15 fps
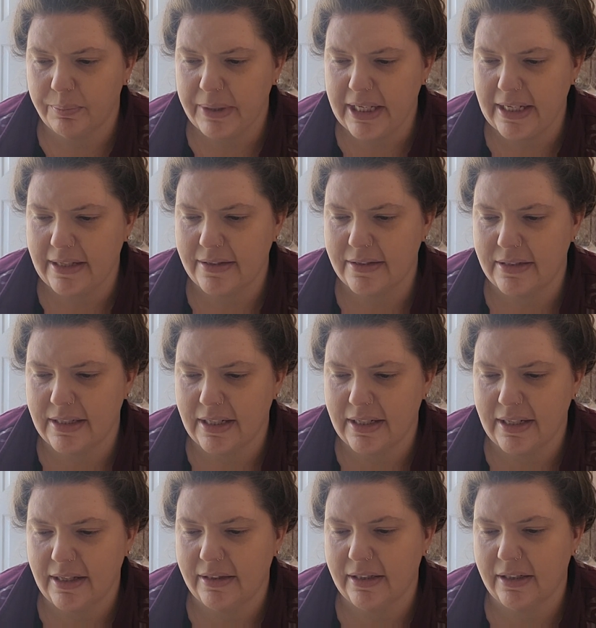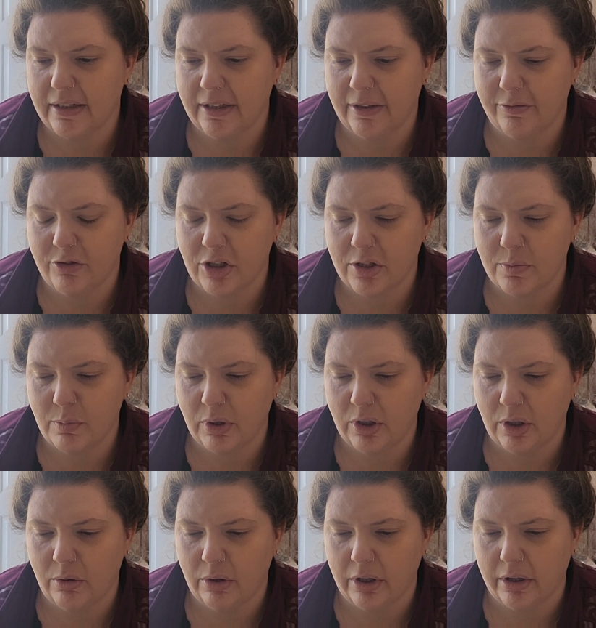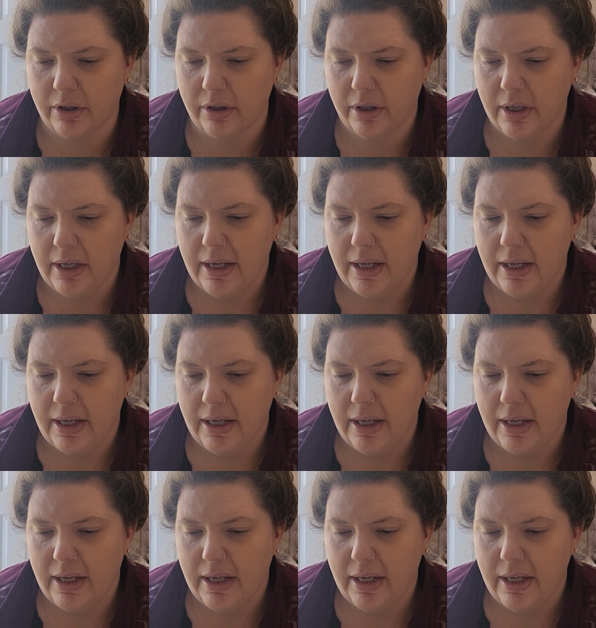piece did hit the cliff just below her,